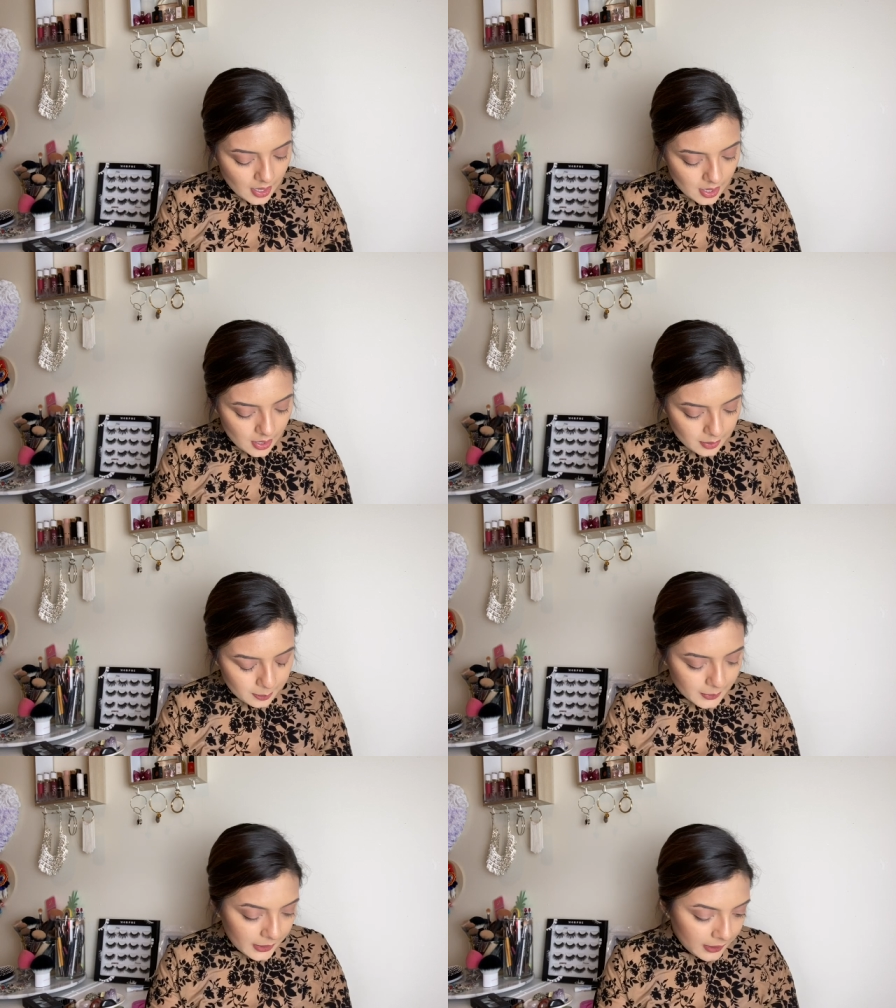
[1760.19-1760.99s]

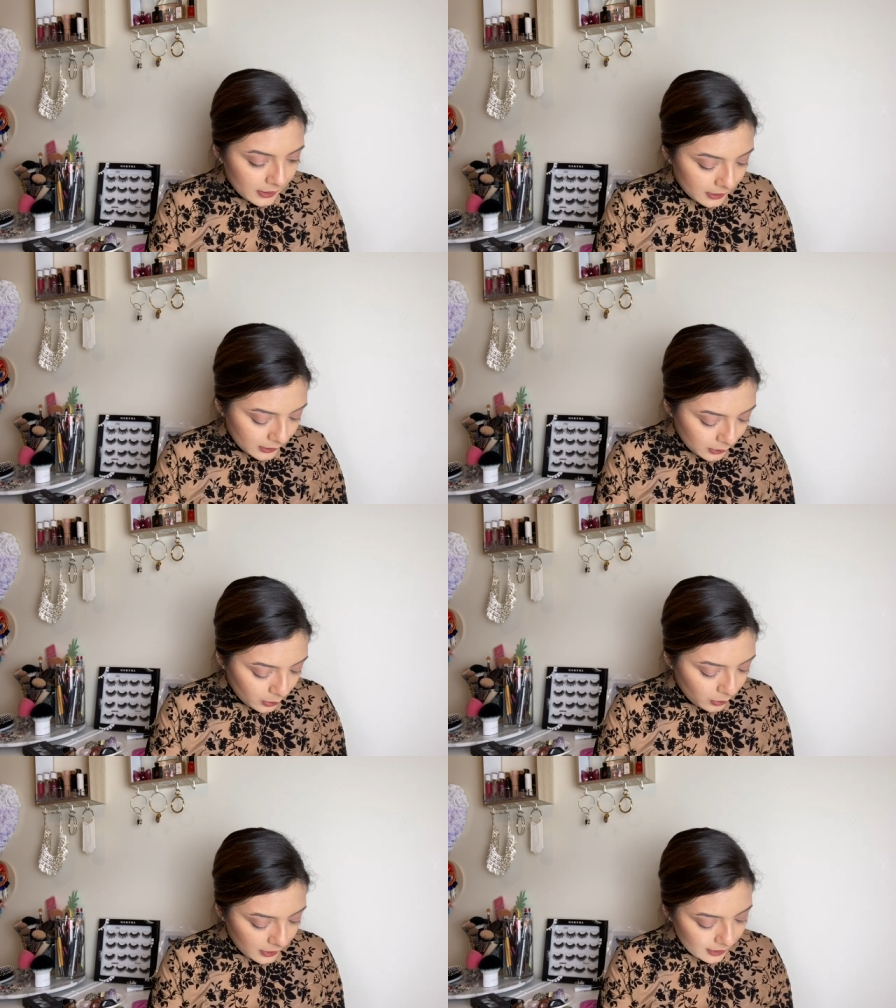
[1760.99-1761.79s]
Um,
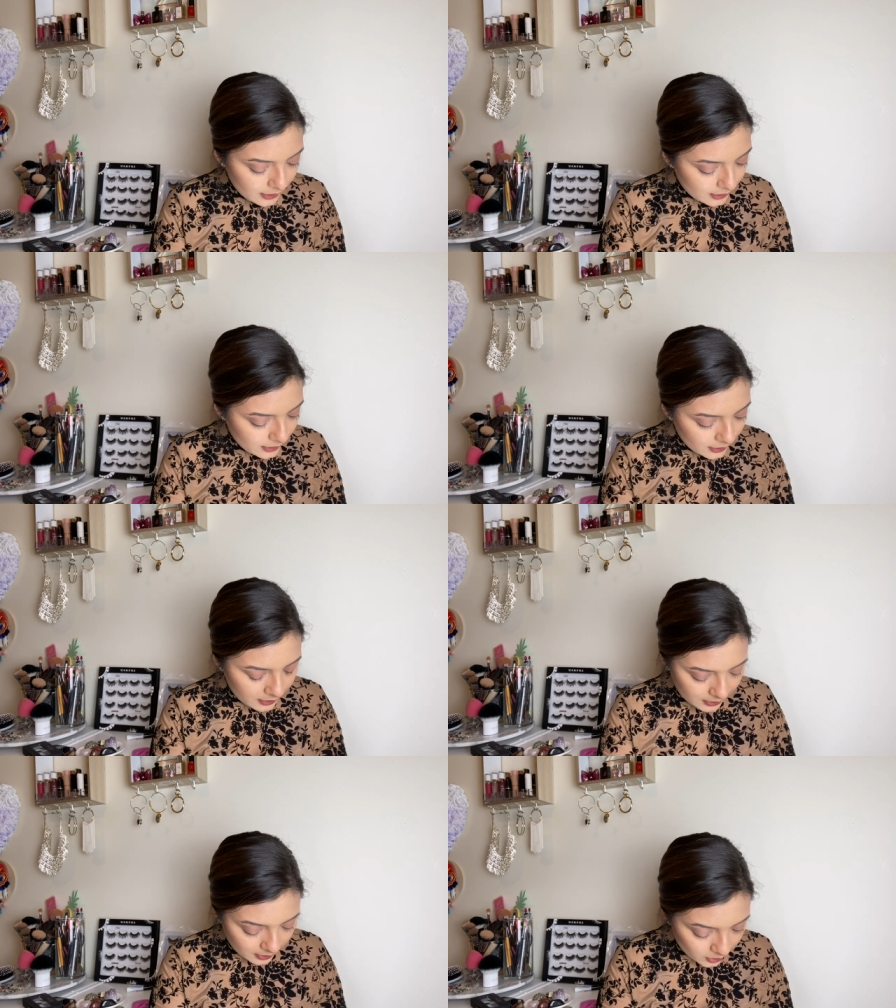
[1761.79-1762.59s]
so let
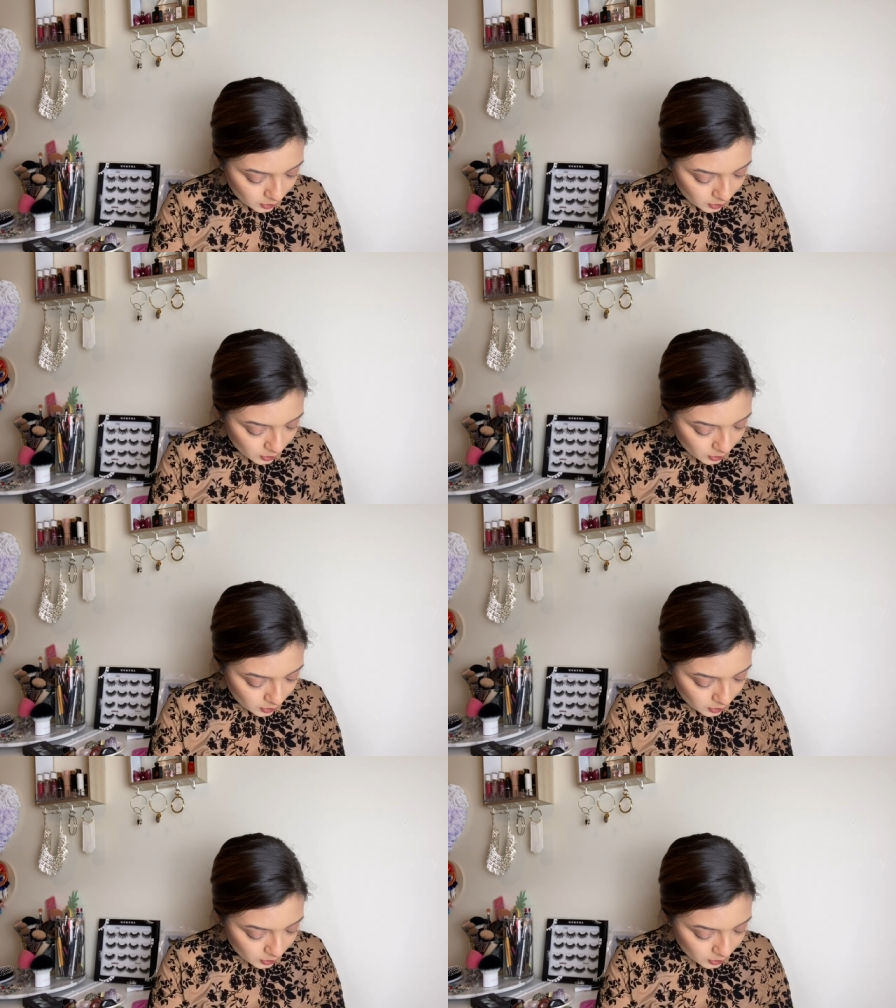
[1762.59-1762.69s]
us